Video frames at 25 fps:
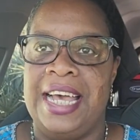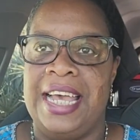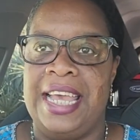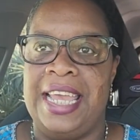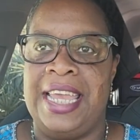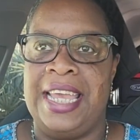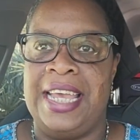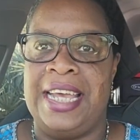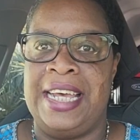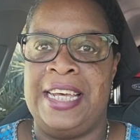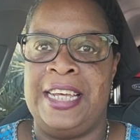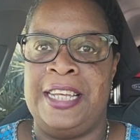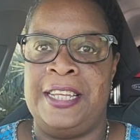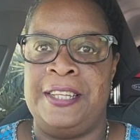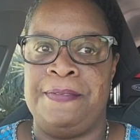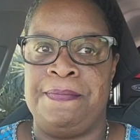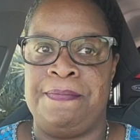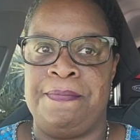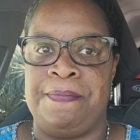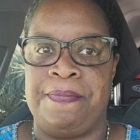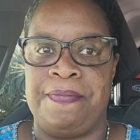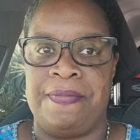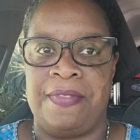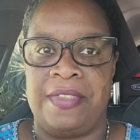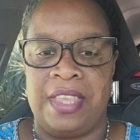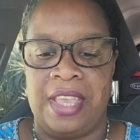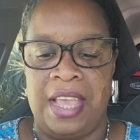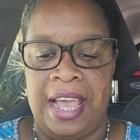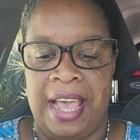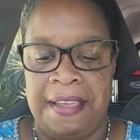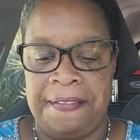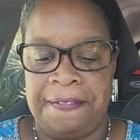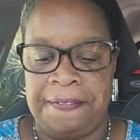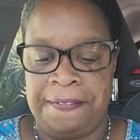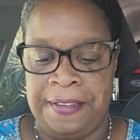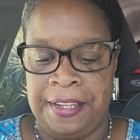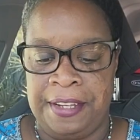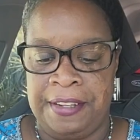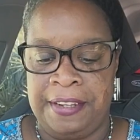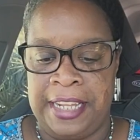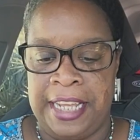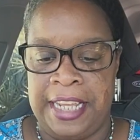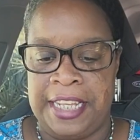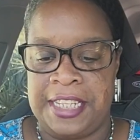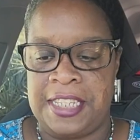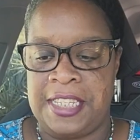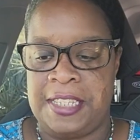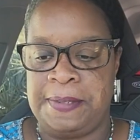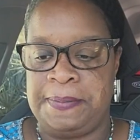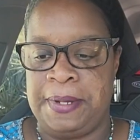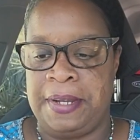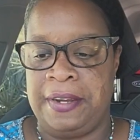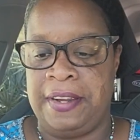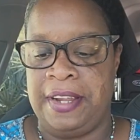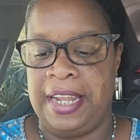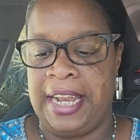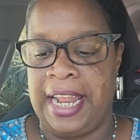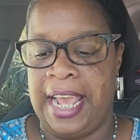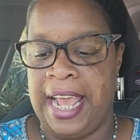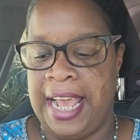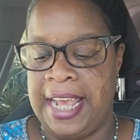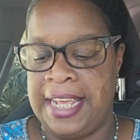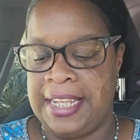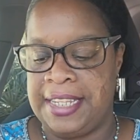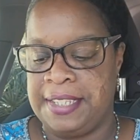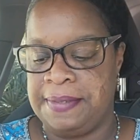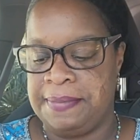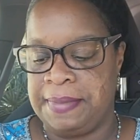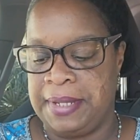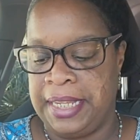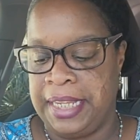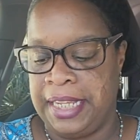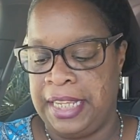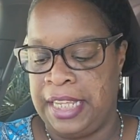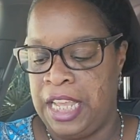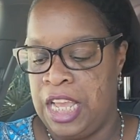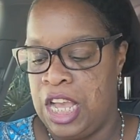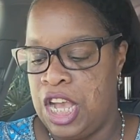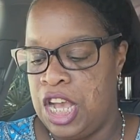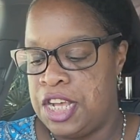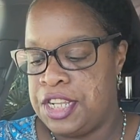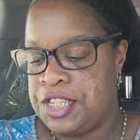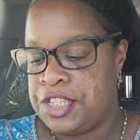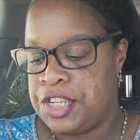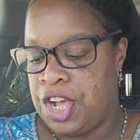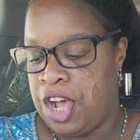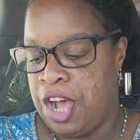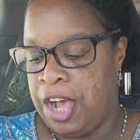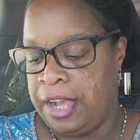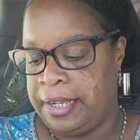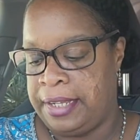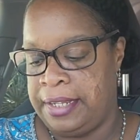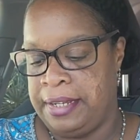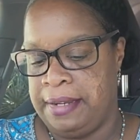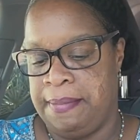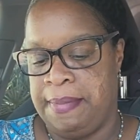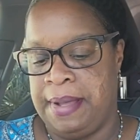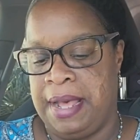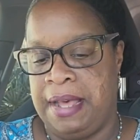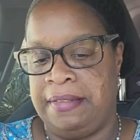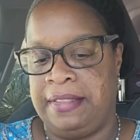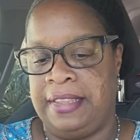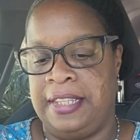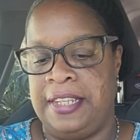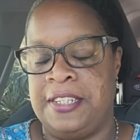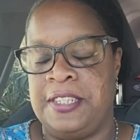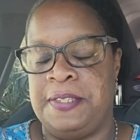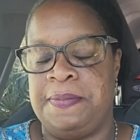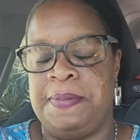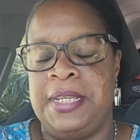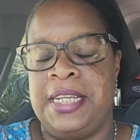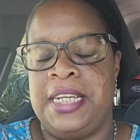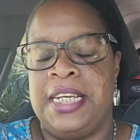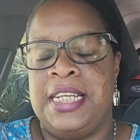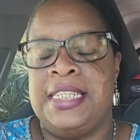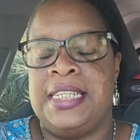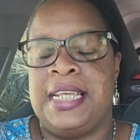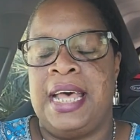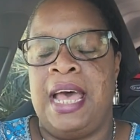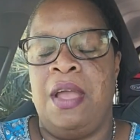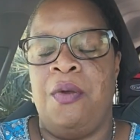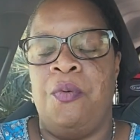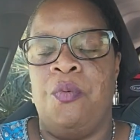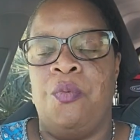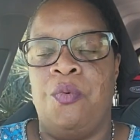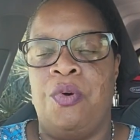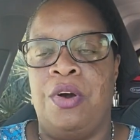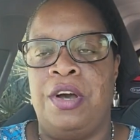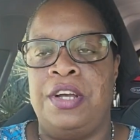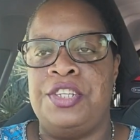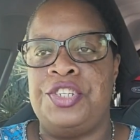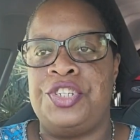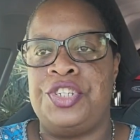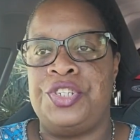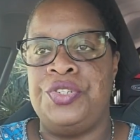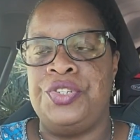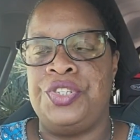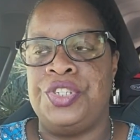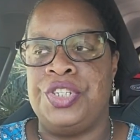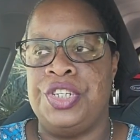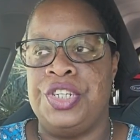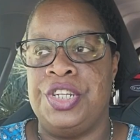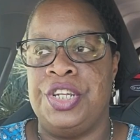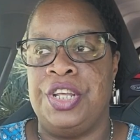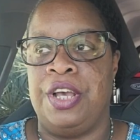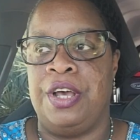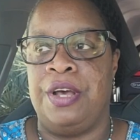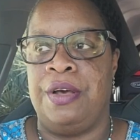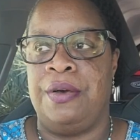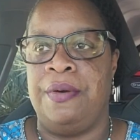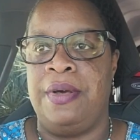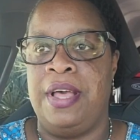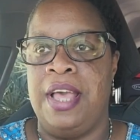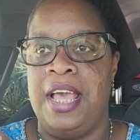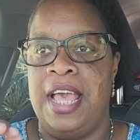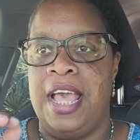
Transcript: And I feel like Spirit has me talking about this because I want you to know